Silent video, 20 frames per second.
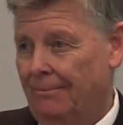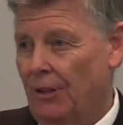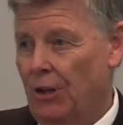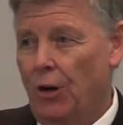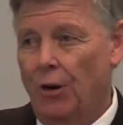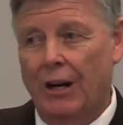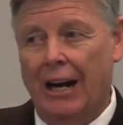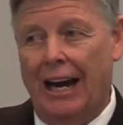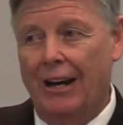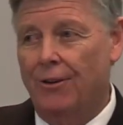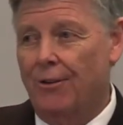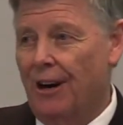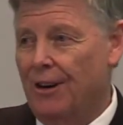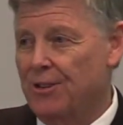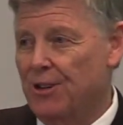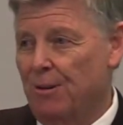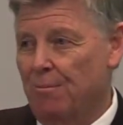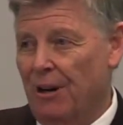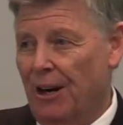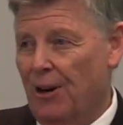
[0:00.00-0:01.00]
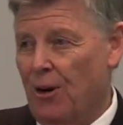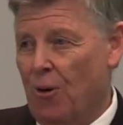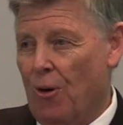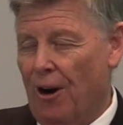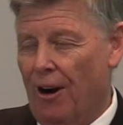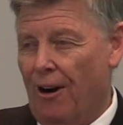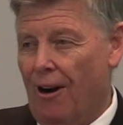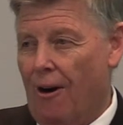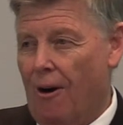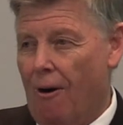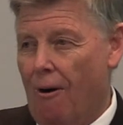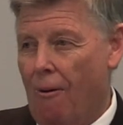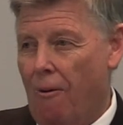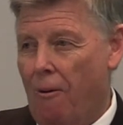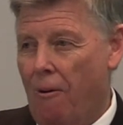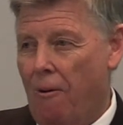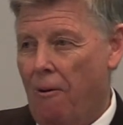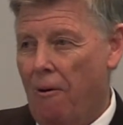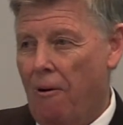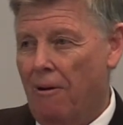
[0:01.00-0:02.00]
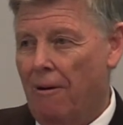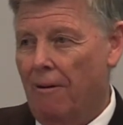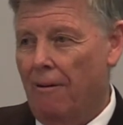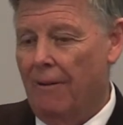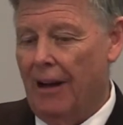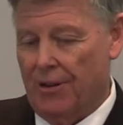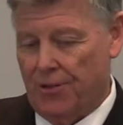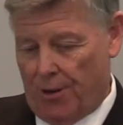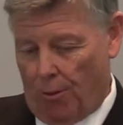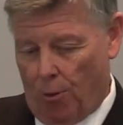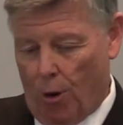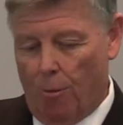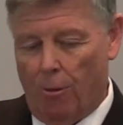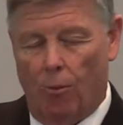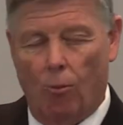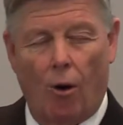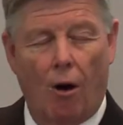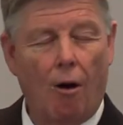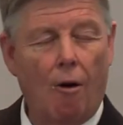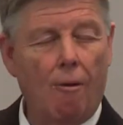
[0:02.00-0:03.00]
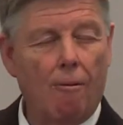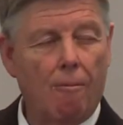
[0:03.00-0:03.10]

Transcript: You can't trust them in a court of law. That's the Roman world.